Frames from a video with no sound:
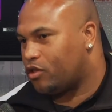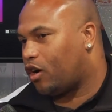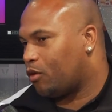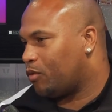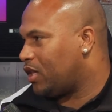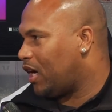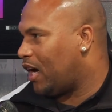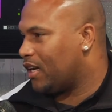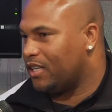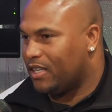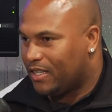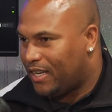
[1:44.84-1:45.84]
starting with
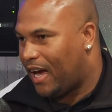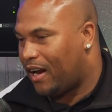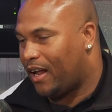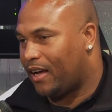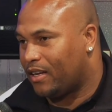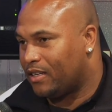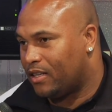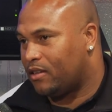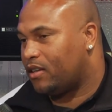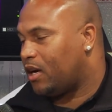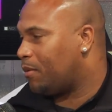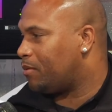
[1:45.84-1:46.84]
Honda, then Cadillac, and then
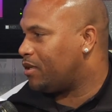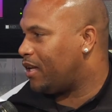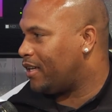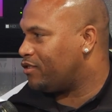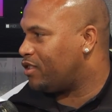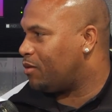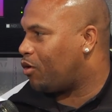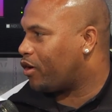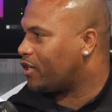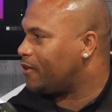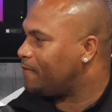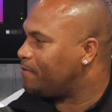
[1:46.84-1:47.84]
coming up to the Hazleton
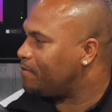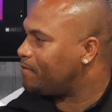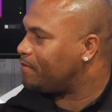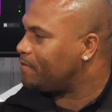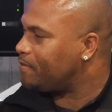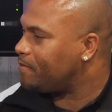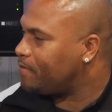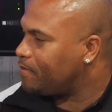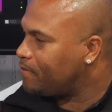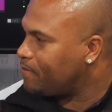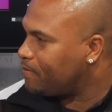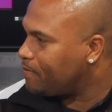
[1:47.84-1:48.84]
market. That's
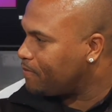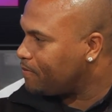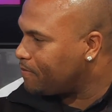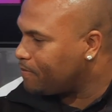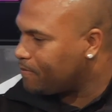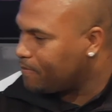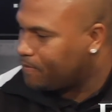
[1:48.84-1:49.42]
amazing. And